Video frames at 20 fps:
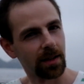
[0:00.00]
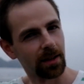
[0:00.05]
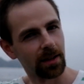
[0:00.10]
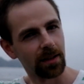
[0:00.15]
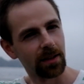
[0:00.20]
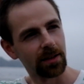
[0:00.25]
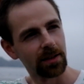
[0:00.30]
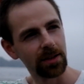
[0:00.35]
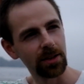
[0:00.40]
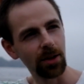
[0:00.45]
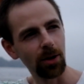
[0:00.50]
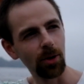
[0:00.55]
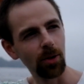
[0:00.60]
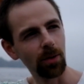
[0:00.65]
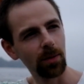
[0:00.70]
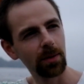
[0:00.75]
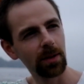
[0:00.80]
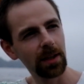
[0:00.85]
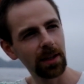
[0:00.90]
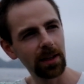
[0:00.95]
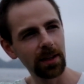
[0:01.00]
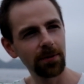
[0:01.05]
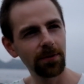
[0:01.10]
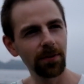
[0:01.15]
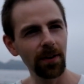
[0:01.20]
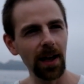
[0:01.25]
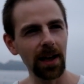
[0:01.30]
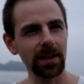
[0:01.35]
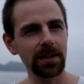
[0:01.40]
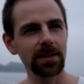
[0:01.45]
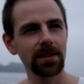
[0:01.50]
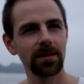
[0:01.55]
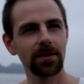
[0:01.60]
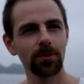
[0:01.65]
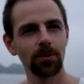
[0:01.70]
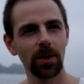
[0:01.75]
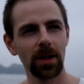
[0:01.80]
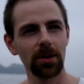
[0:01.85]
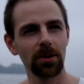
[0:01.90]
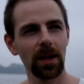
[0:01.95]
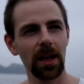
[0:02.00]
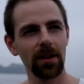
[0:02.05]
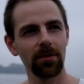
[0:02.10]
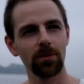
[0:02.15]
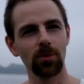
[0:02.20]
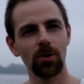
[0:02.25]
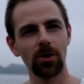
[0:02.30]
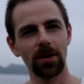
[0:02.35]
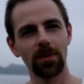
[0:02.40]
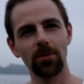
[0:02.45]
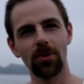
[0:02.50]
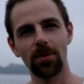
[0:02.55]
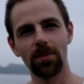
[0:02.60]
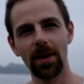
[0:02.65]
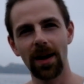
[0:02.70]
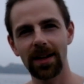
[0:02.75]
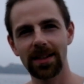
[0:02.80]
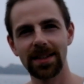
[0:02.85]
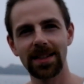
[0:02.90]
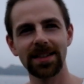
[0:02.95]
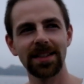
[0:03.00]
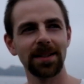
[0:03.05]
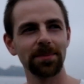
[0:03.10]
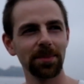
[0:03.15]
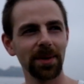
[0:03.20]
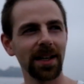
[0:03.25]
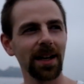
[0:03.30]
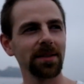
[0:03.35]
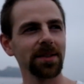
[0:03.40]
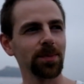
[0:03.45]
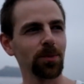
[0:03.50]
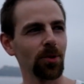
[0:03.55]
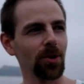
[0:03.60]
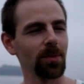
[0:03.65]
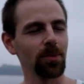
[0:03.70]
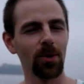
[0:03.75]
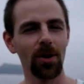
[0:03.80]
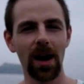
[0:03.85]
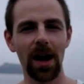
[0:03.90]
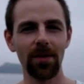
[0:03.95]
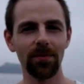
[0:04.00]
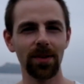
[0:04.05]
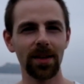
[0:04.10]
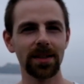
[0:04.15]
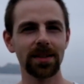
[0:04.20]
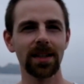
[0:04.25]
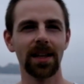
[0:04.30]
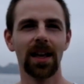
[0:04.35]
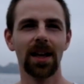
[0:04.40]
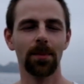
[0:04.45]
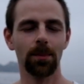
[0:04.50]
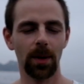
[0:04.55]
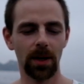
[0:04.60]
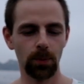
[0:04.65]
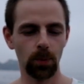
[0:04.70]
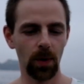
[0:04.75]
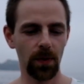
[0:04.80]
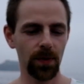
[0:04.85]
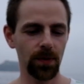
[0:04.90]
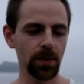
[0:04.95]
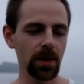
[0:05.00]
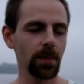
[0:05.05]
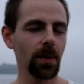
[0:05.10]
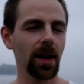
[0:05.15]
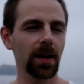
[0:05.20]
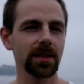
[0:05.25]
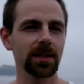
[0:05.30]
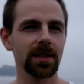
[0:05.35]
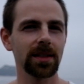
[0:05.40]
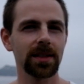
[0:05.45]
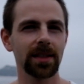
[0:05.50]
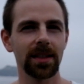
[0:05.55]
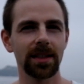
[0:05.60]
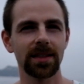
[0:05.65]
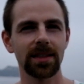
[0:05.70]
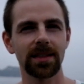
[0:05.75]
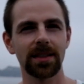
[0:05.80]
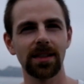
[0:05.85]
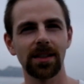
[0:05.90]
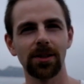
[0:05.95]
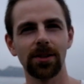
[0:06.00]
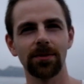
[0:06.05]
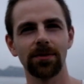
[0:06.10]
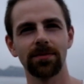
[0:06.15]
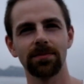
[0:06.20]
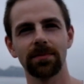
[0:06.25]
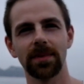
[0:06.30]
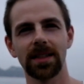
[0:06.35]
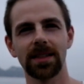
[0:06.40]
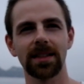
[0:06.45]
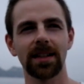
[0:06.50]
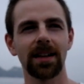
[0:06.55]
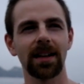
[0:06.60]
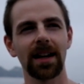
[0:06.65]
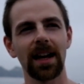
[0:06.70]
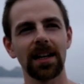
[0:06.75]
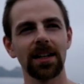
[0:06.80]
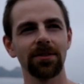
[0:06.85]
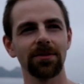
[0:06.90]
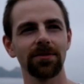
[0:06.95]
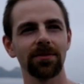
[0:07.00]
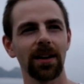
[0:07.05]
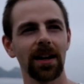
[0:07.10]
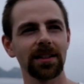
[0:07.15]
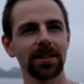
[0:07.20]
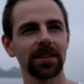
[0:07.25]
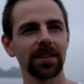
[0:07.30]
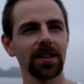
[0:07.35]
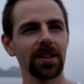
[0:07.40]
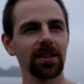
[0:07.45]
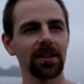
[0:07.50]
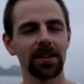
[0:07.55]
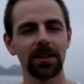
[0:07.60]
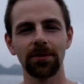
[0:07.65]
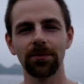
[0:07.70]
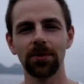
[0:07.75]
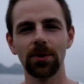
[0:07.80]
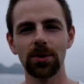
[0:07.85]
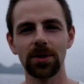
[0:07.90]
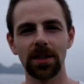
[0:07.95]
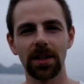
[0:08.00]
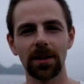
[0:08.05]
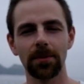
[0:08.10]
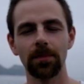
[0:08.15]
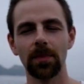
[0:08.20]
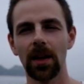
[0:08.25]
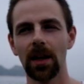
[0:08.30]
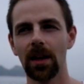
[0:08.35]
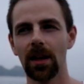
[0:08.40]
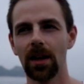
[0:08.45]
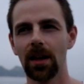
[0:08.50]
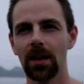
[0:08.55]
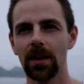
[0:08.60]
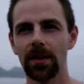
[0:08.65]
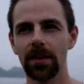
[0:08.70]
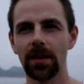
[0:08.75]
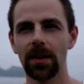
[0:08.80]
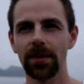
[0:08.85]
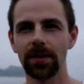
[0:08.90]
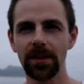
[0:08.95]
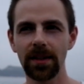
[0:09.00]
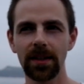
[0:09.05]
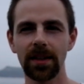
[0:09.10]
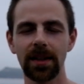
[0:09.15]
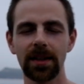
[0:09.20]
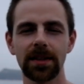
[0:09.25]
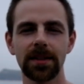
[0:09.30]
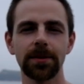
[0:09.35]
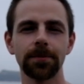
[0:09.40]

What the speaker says: So in fact, when you have more and more boxes, it becomes more and more obvious, but with 3 boxes it's kind of unclear and confusing. The thing is,